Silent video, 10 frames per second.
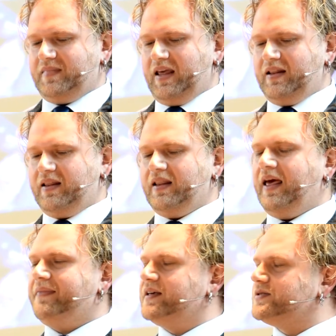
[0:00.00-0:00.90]
And
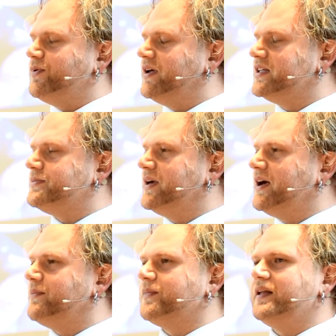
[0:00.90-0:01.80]
at this point, it's
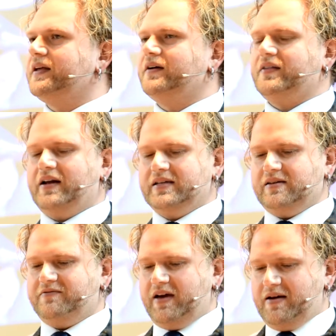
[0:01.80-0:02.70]
become clear that as
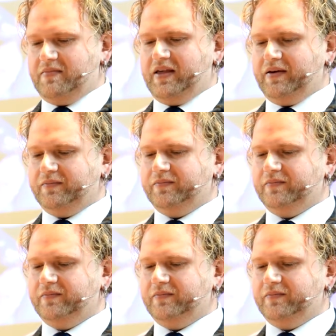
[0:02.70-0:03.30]
a family,